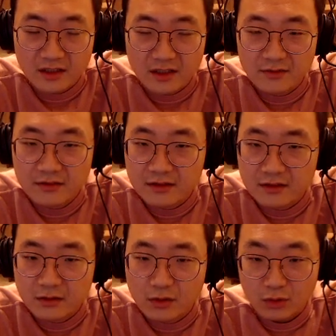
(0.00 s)
I have to
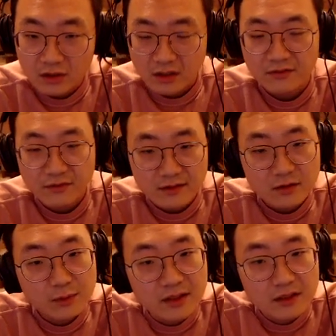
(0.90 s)
hold off a little
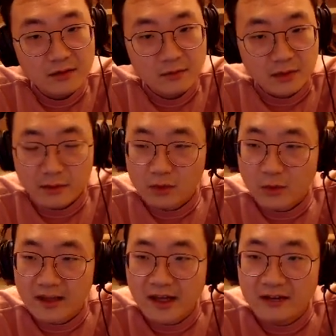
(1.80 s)
bit, maybe
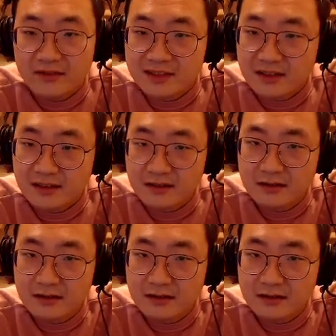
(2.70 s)
wait half a second